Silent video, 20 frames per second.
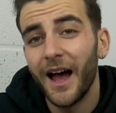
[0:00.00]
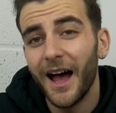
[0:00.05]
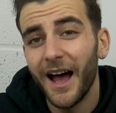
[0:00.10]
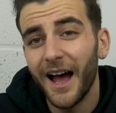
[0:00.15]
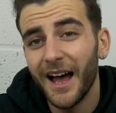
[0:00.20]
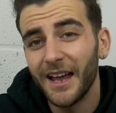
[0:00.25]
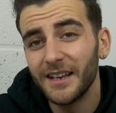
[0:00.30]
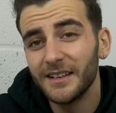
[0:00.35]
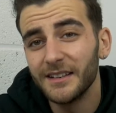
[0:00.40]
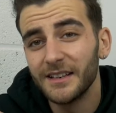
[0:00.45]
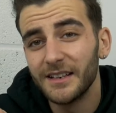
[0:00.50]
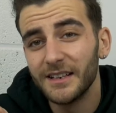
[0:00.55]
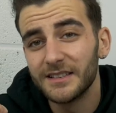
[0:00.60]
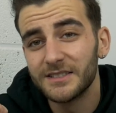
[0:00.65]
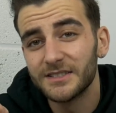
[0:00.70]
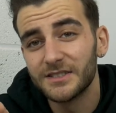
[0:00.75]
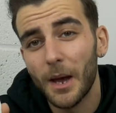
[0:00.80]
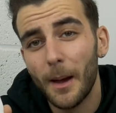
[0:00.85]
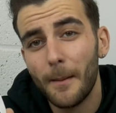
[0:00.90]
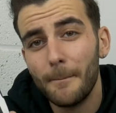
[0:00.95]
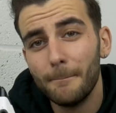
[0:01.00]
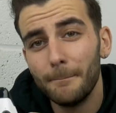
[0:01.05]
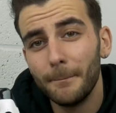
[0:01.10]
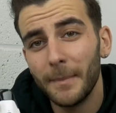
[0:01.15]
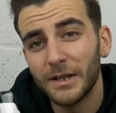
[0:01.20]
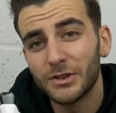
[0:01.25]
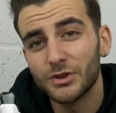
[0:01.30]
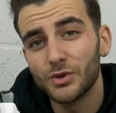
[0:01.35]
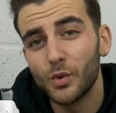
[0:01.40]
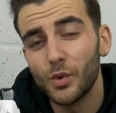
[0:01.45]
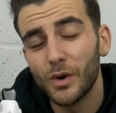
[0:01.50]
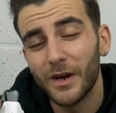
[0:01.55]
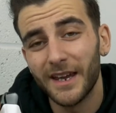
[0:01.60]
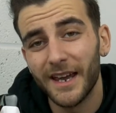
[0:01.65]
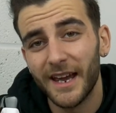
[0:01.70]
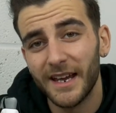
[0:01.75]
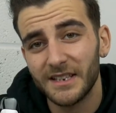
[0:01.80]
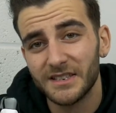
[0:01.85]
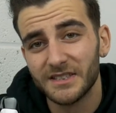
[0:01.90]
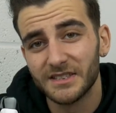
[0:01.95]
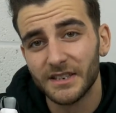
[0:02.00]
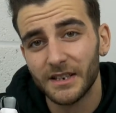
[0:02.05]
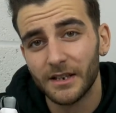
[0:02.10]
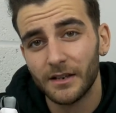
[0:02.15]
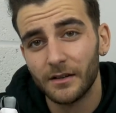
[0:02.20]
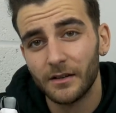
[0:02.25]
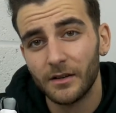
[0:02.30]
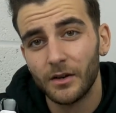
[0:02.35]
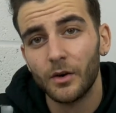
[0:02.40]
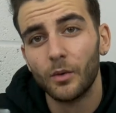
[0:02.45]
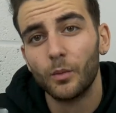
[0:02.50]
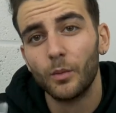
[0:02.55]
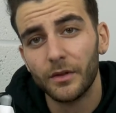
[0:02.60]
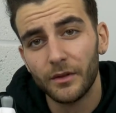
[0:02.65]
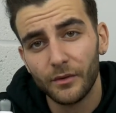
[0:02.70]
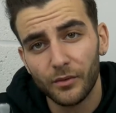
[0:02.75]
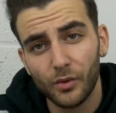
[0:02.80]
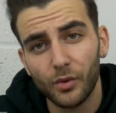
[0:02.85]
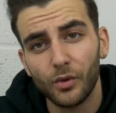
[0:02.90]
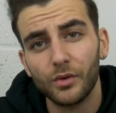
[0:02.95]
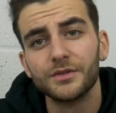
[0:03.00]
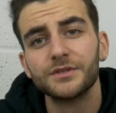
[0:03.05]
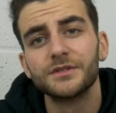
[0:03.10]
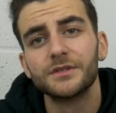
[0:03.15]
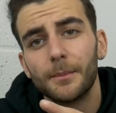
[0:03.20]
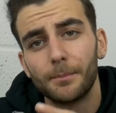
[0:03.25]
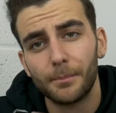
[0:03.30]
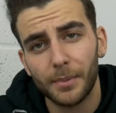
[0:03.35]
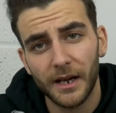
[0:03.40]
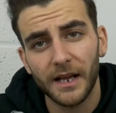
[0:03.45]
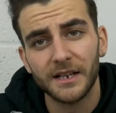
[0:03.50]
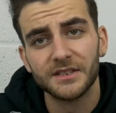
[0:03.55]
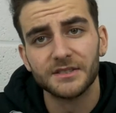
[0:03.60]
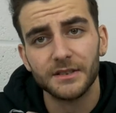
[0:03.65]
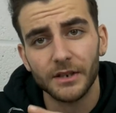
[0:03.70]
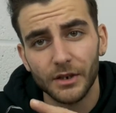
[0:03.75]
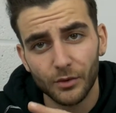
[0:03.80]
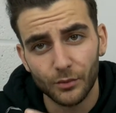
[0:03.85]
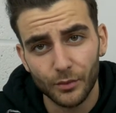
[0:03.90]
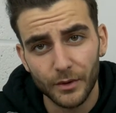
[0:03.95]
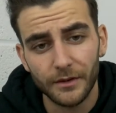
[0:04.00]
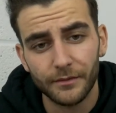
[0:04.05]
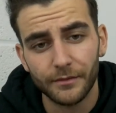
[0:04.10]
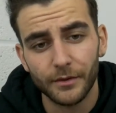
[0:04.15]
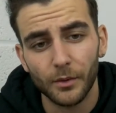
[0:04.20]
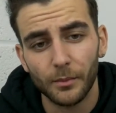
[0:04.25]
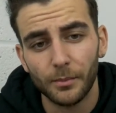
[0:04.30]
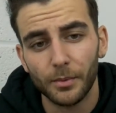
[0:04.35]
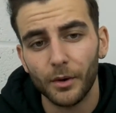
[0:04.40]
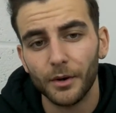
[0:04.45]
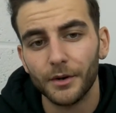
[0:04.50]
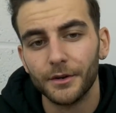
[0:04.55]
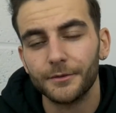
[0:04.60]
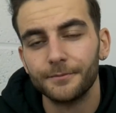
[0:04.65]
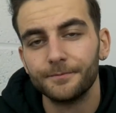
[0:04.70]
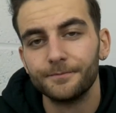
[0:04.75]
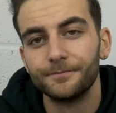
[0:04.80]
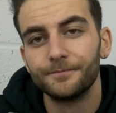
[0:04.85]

and it's a metal casing with of course the plastic refill pod.